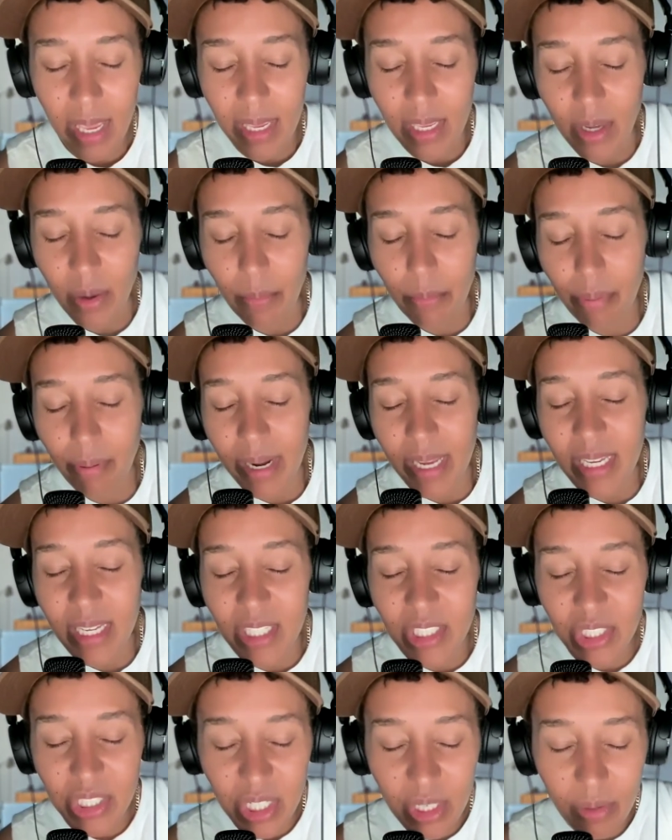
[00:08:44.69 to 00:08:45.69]
You're
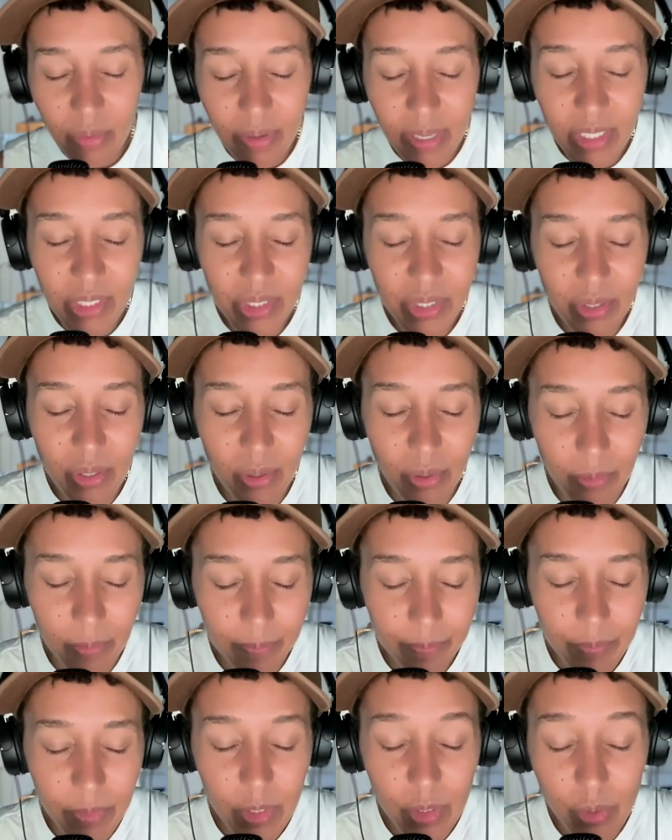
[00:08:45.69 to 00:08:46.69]
breaking generational
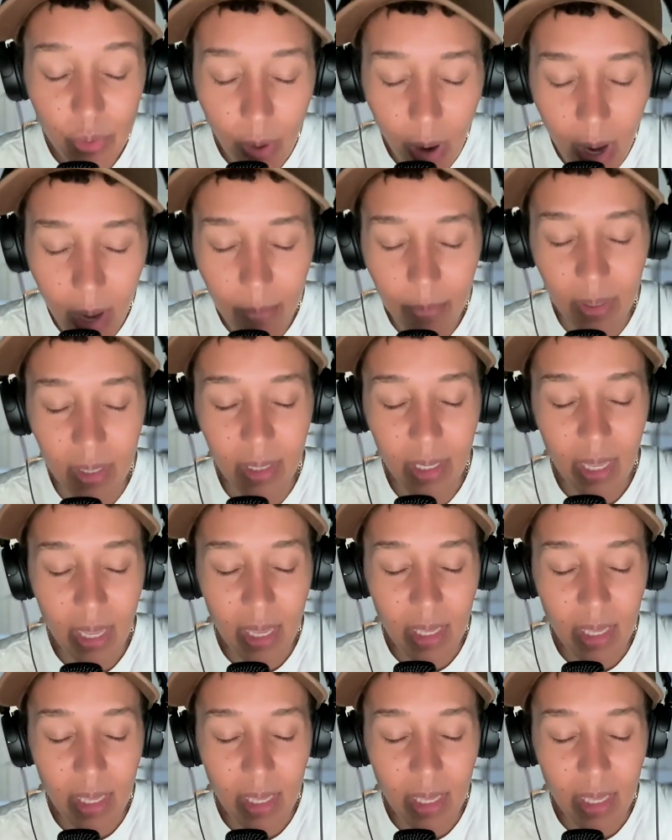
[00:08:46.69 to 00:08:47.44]
trauma,